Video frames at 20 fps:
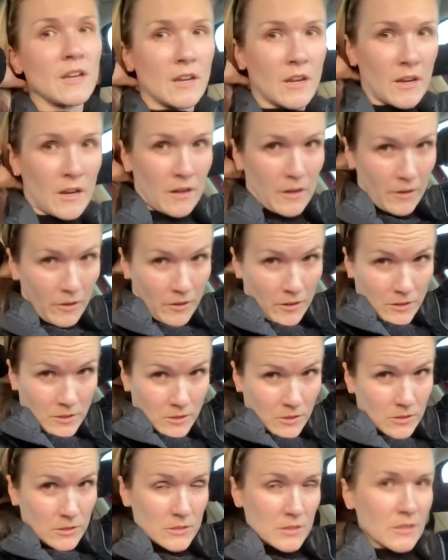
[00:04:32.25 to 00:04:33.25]
and I already
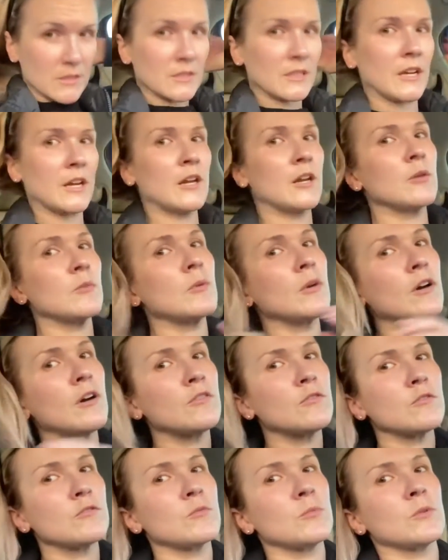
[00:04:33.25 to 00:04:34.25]
took sick time
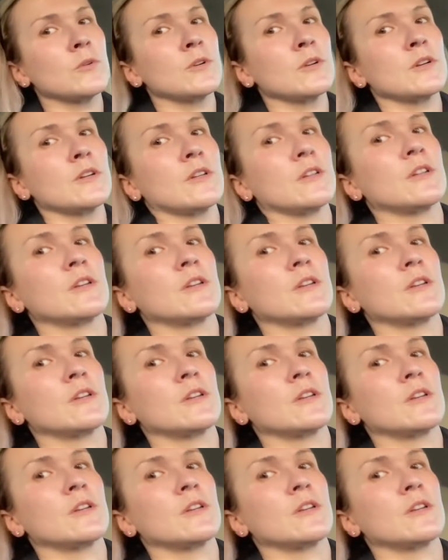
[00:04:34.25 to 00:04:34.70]
off of work.